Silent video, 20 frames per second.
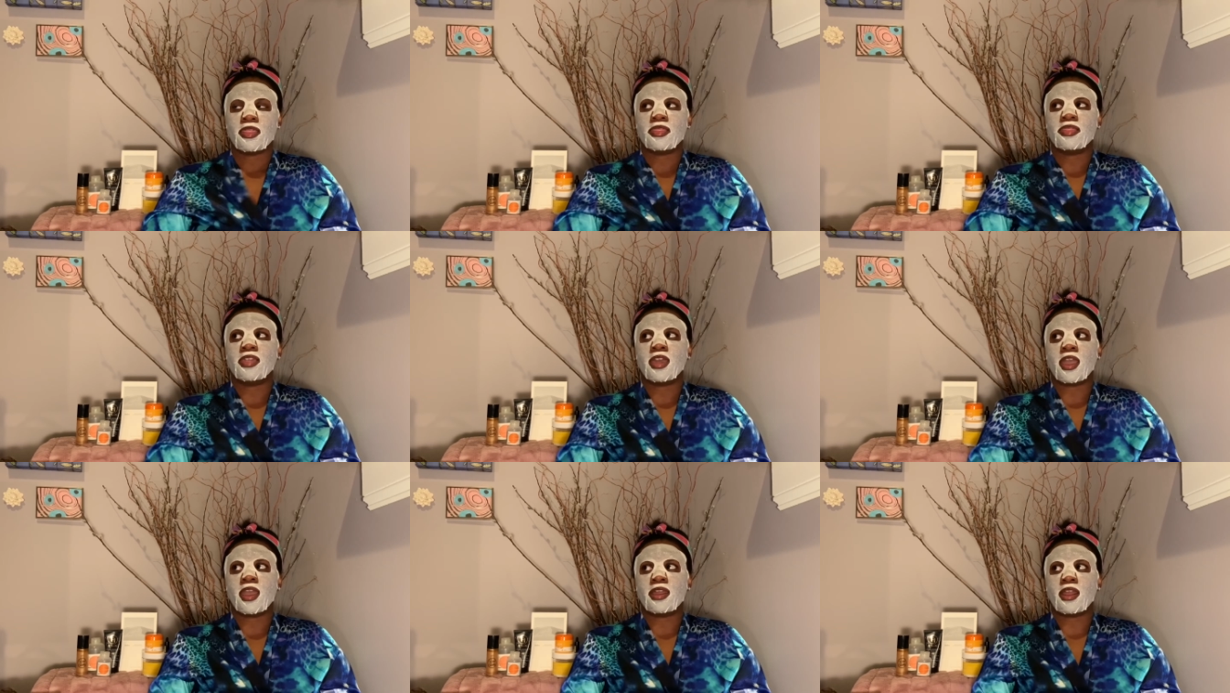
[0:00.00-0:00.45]

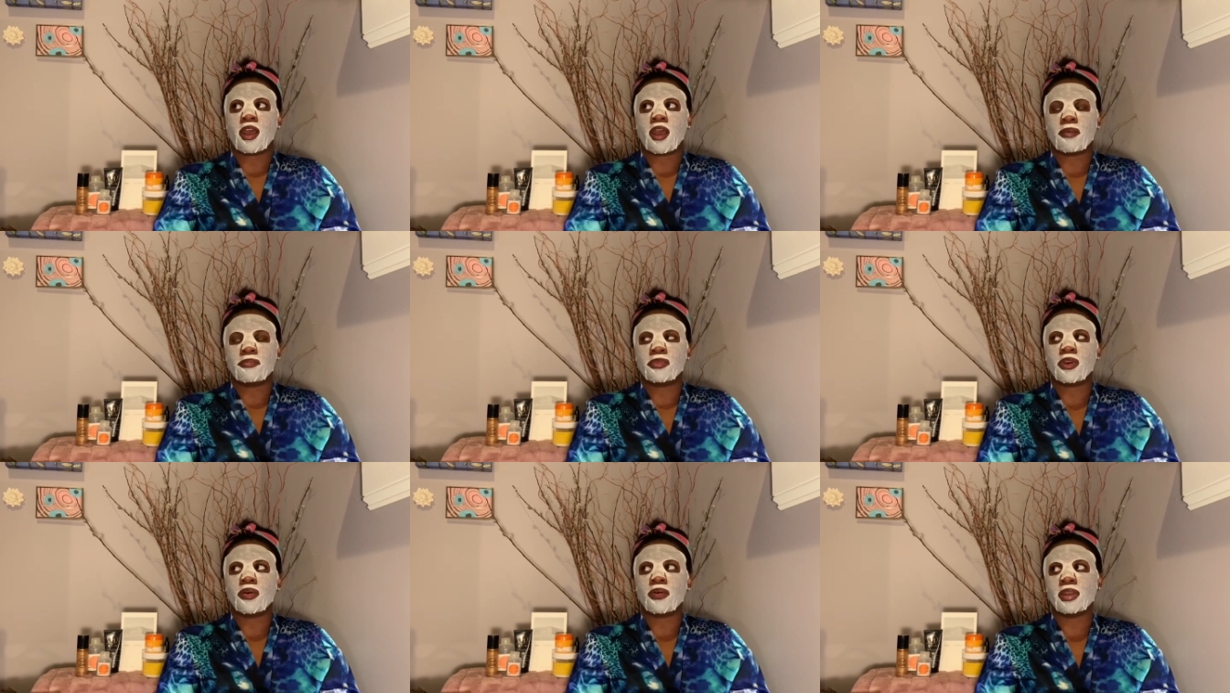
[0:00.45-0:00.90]
that
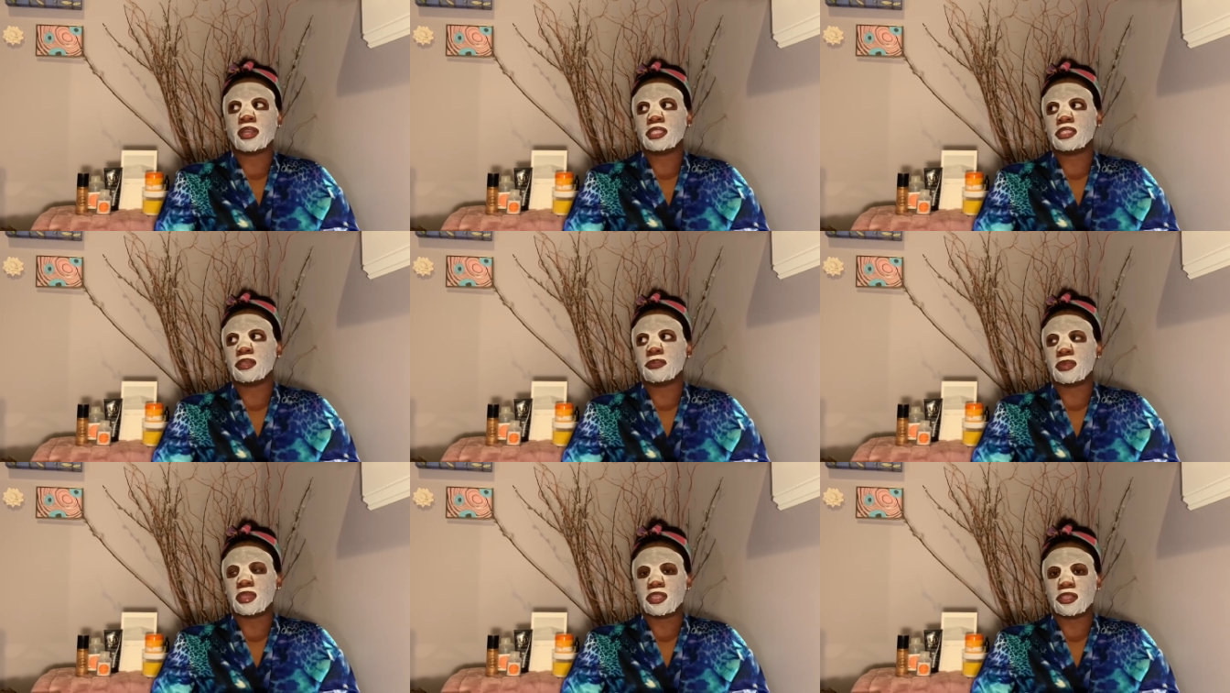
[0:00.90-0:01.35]
I'm going
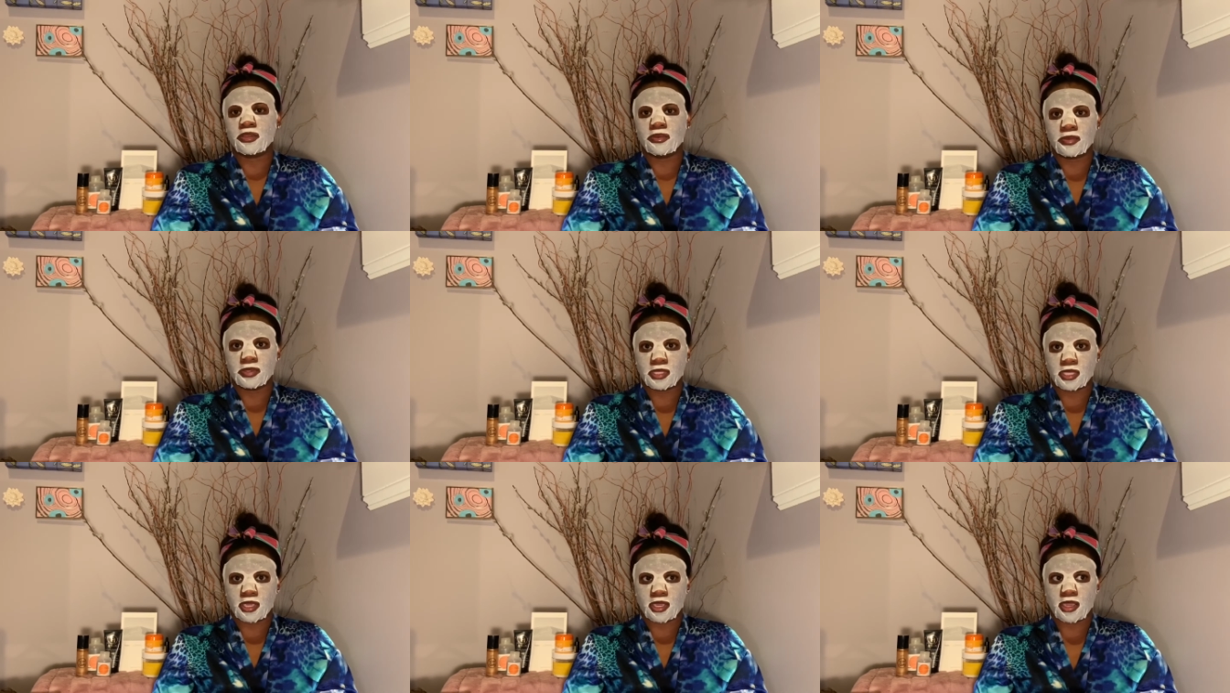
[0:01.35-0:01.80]
to be
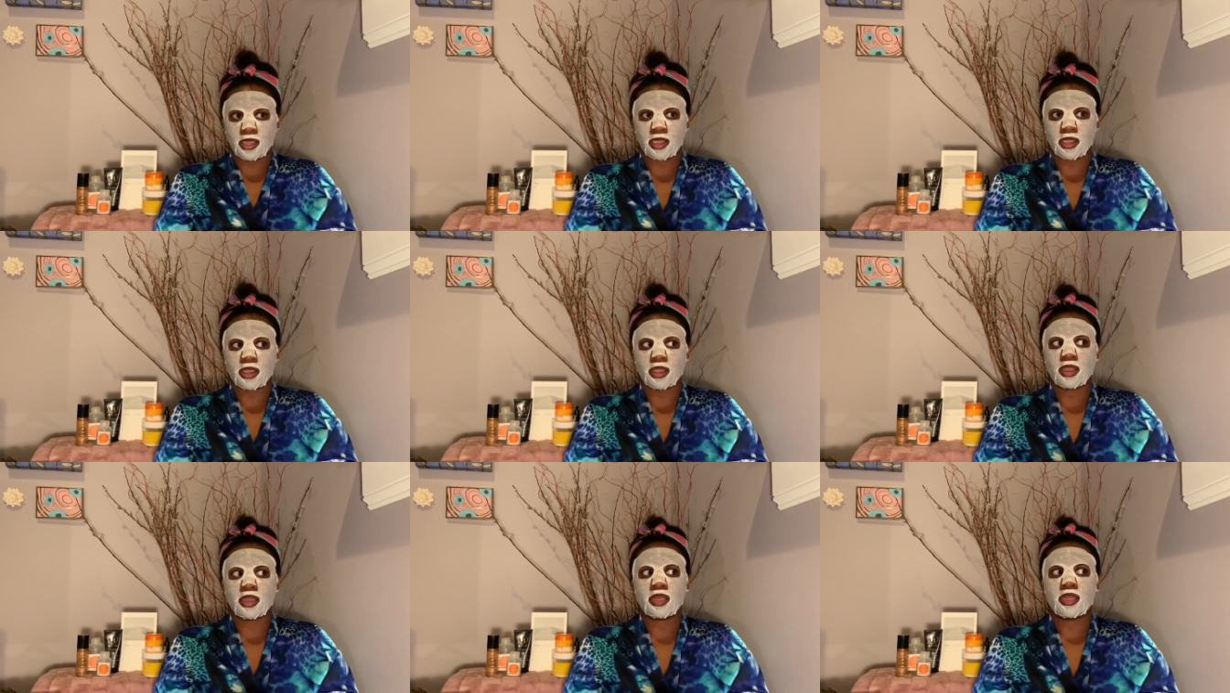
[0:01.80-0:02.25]

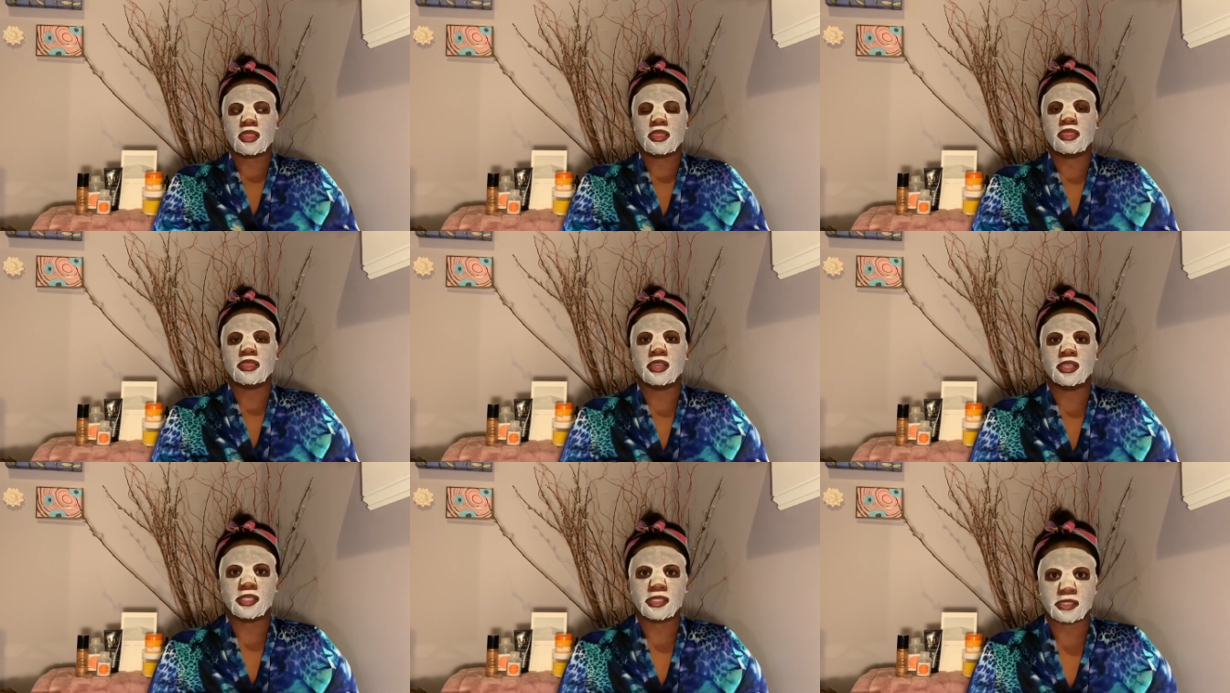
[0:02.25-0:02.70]
using
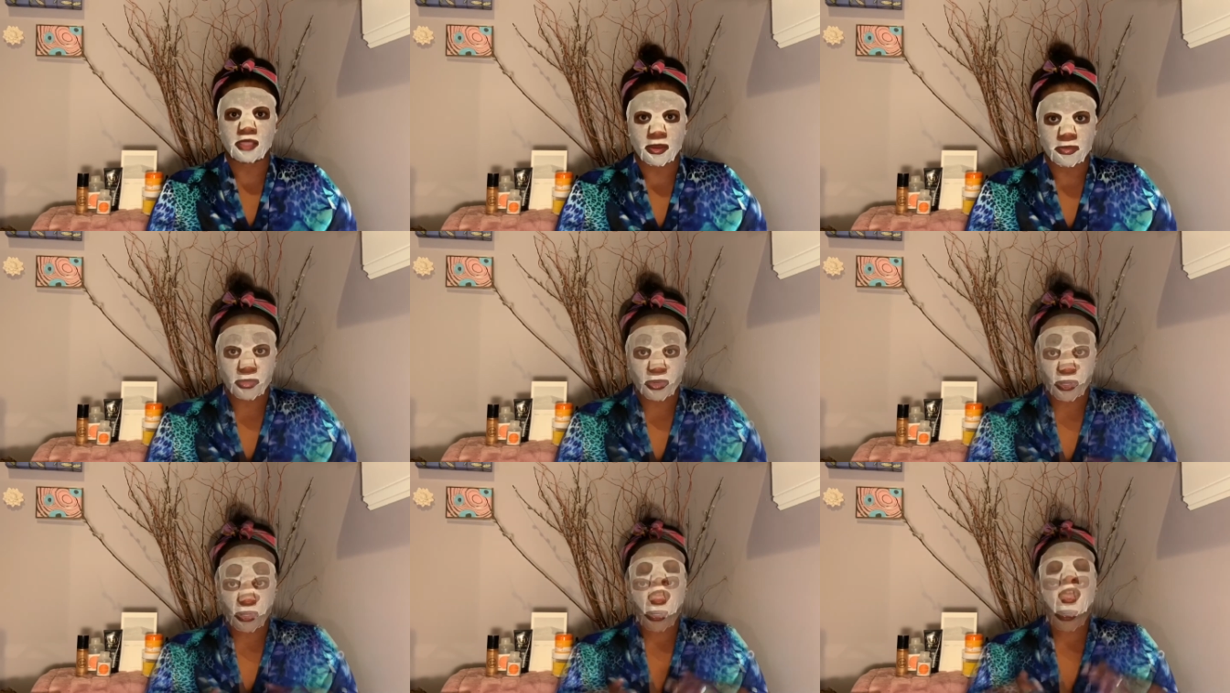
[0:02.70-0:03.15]
this
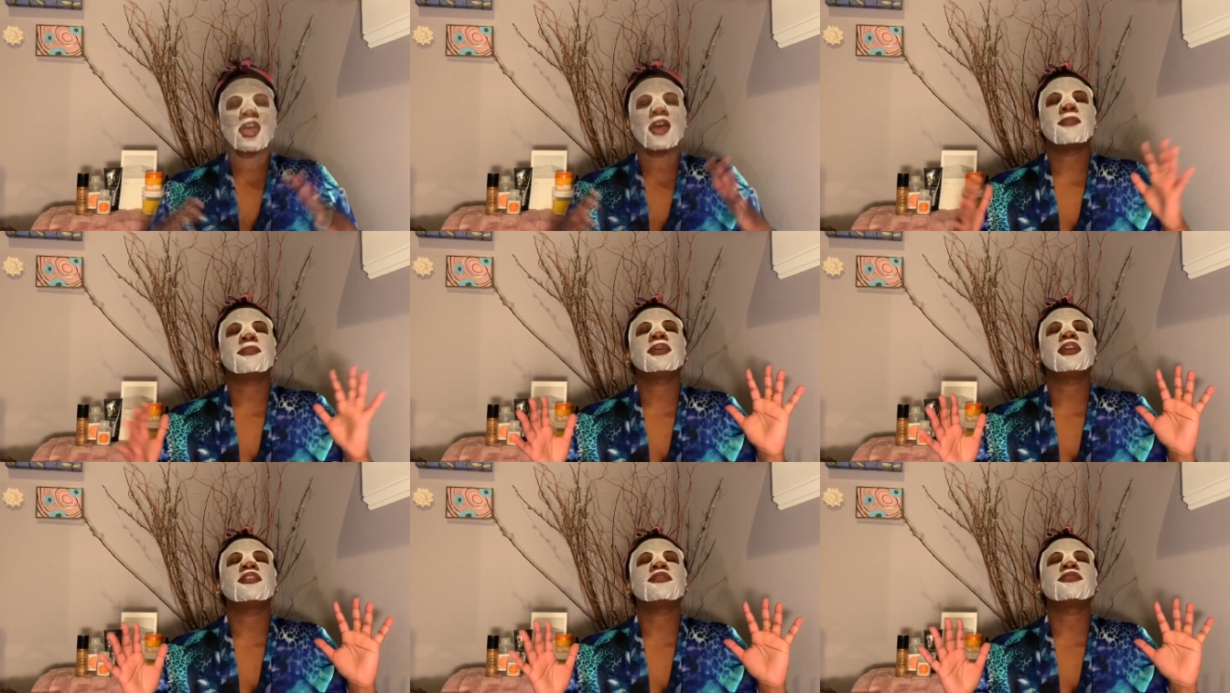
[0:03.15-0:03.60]
summer.
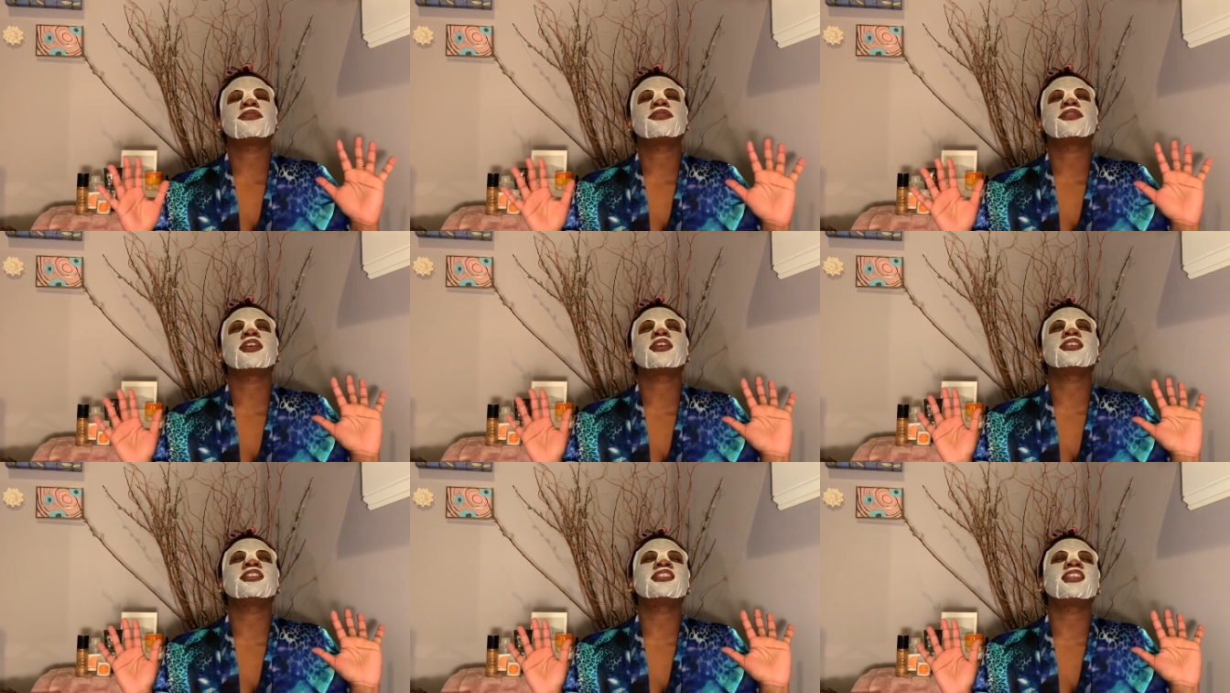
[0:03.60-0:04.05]
Happy
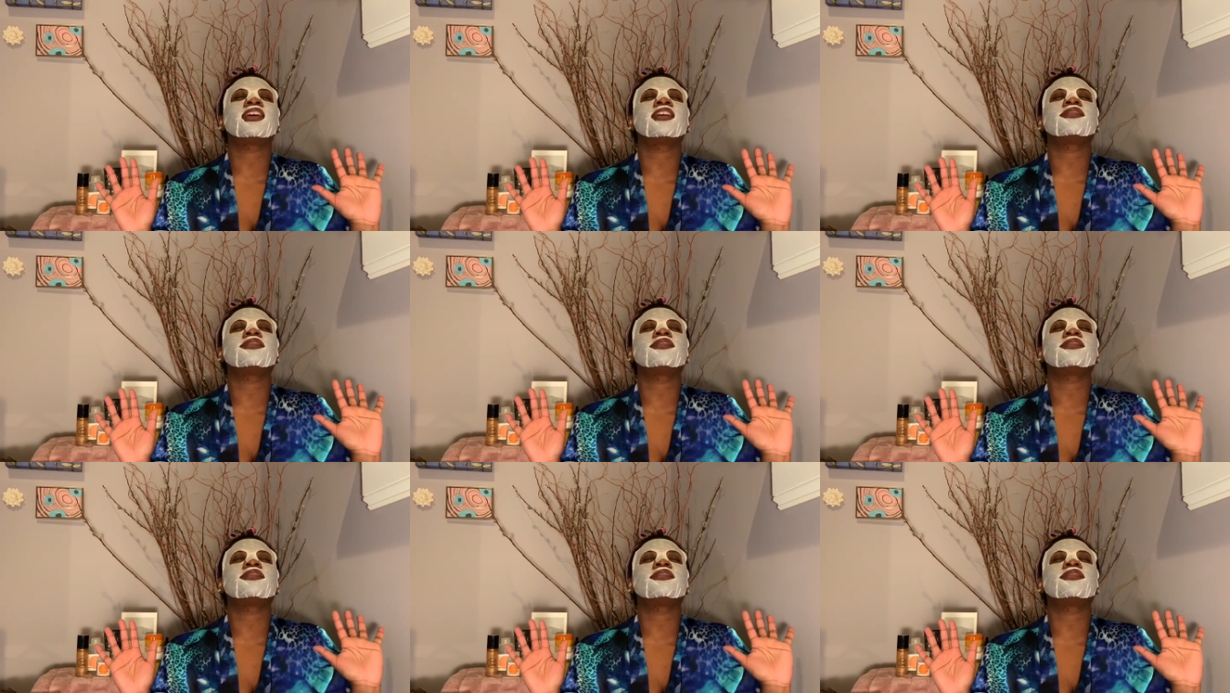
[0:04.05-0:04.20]
first day of